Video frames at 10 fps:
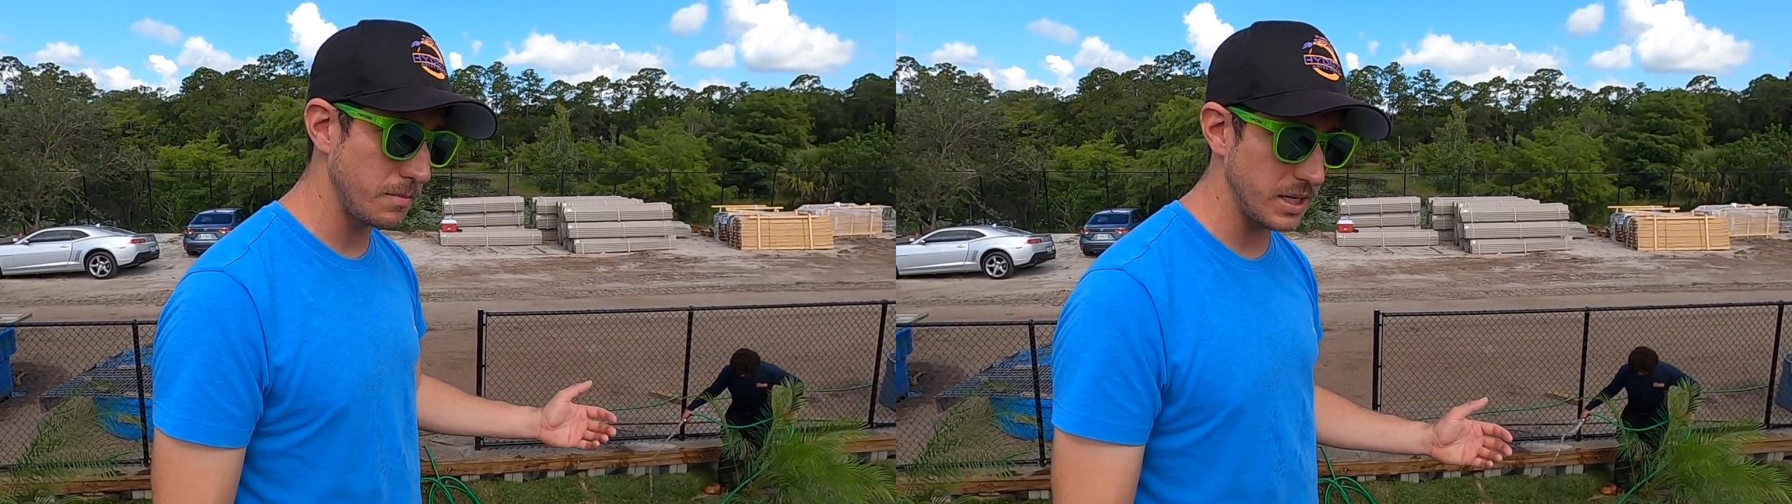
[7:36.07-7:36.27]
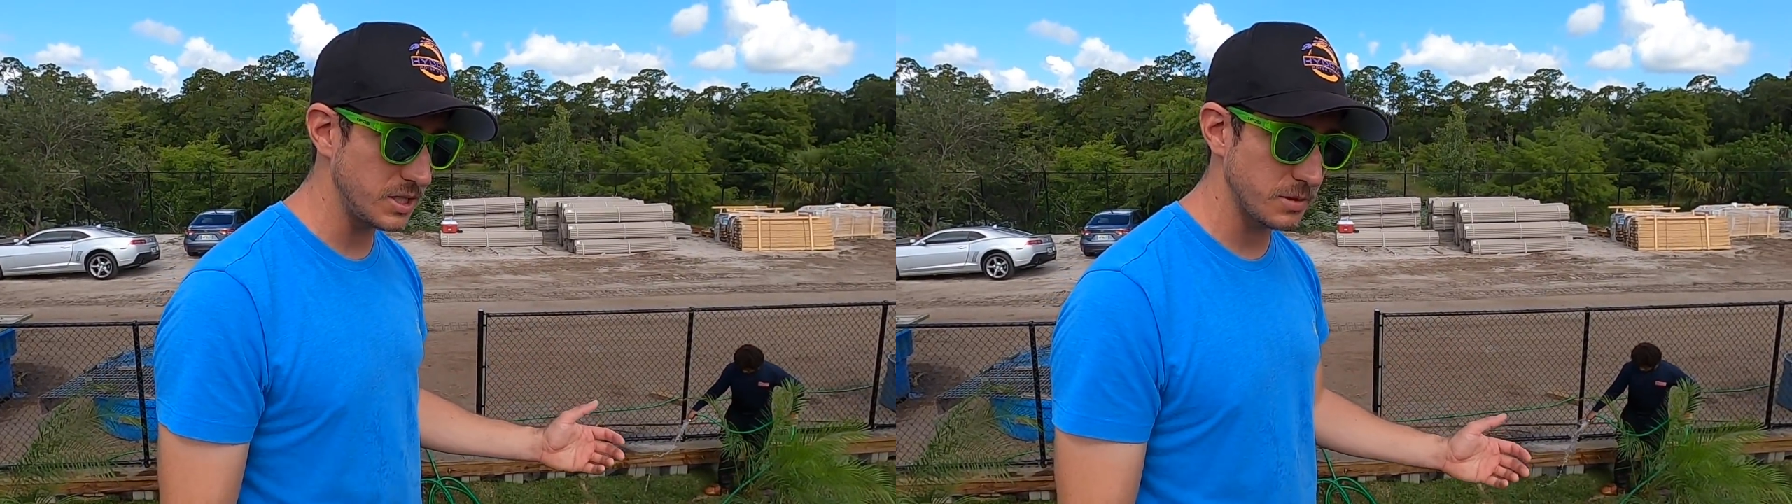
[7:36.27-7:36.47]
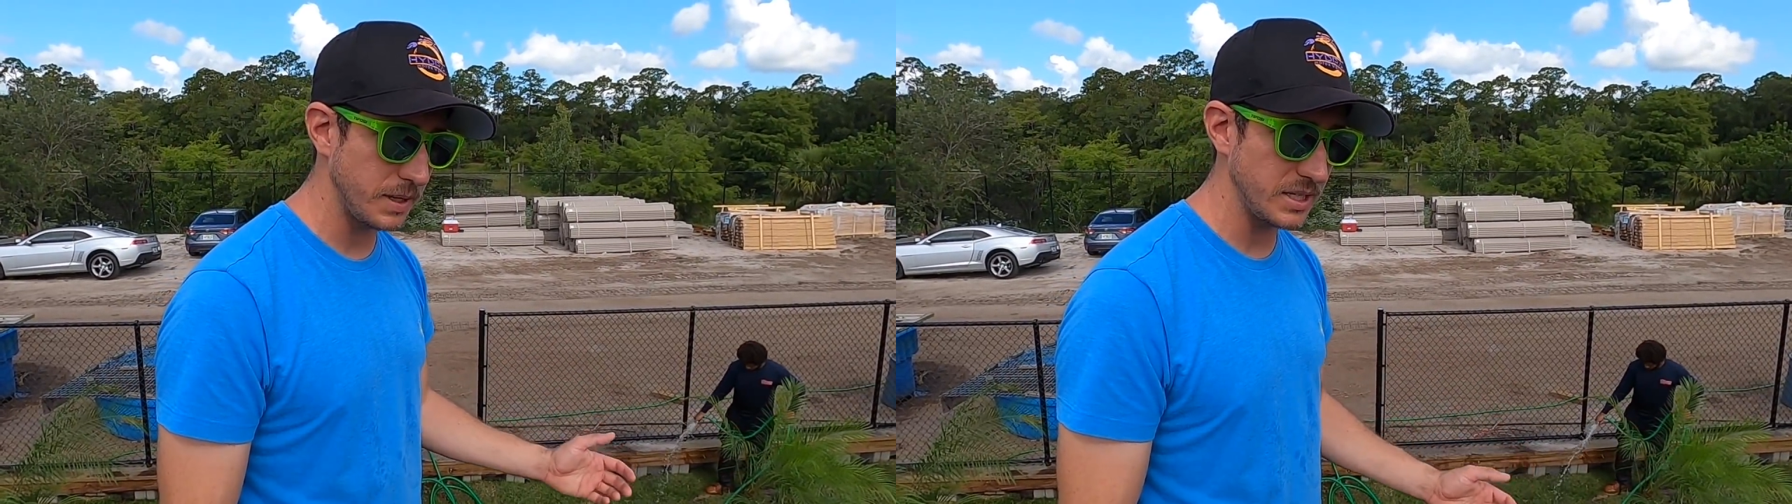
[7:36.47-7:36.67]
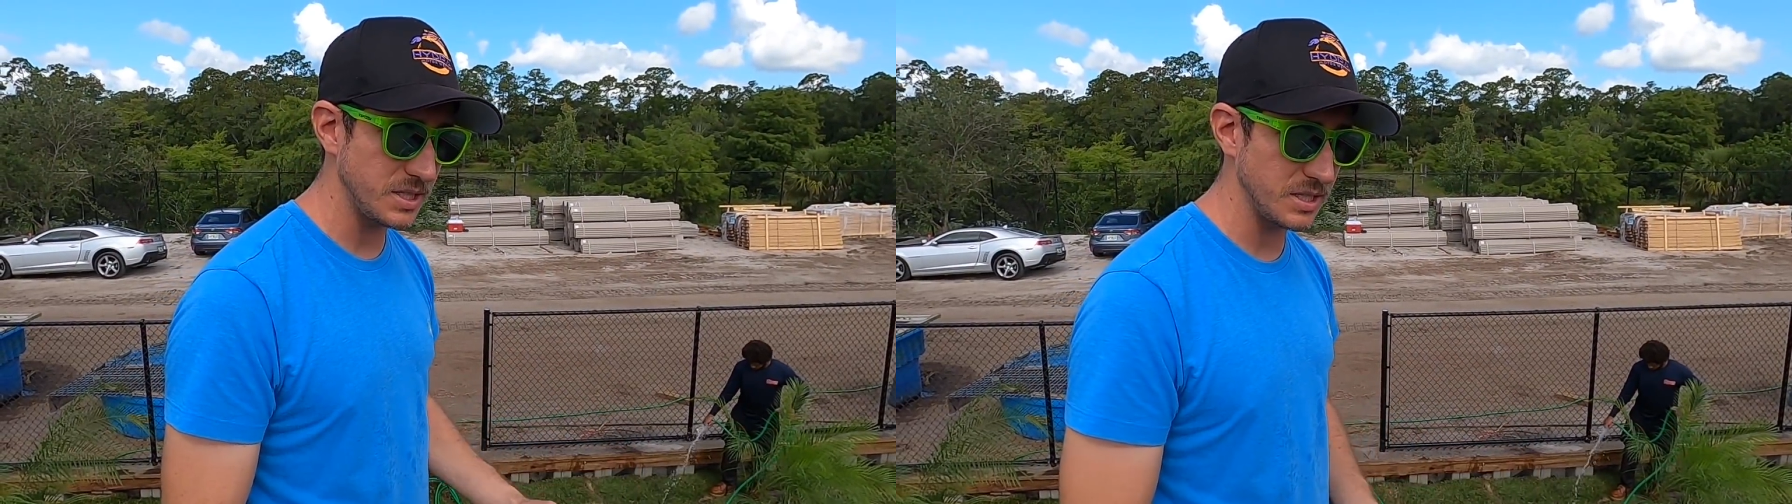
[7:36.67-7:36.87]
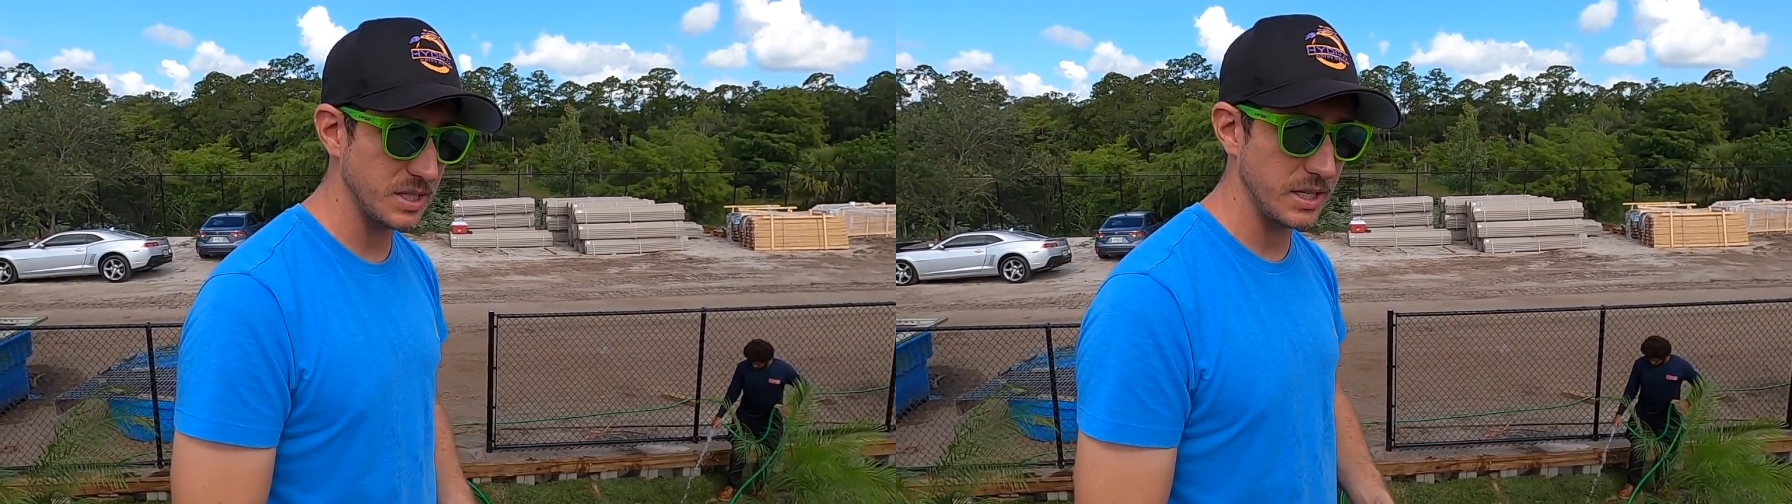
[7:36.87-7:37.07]
mid
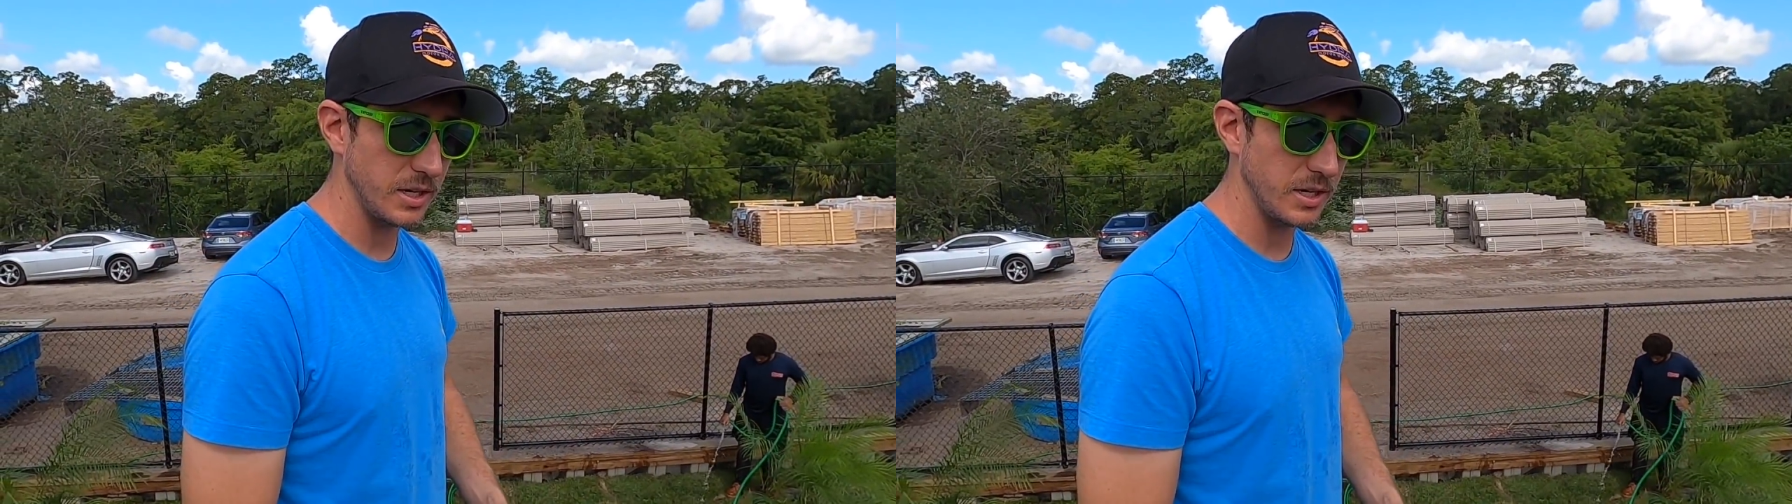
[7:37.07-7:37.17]
species in